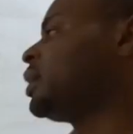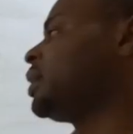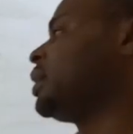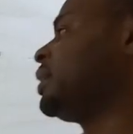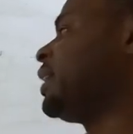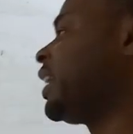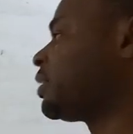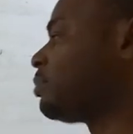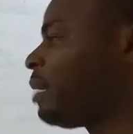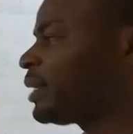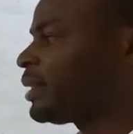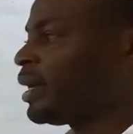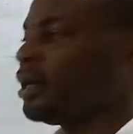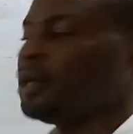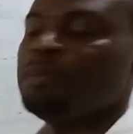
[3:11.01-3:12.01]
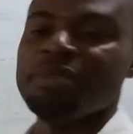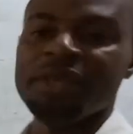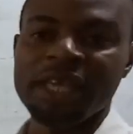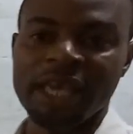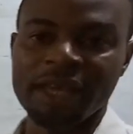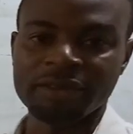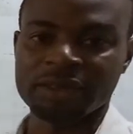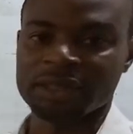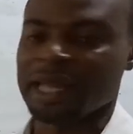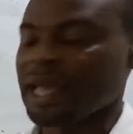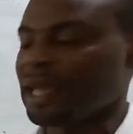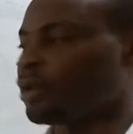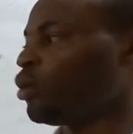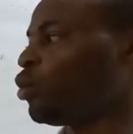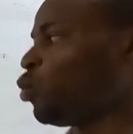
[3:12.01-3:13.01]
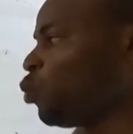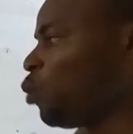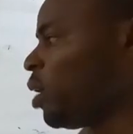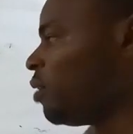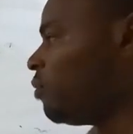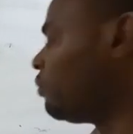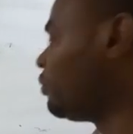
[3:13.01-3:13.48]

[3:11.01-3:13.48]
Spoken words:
that matter behaves like wave.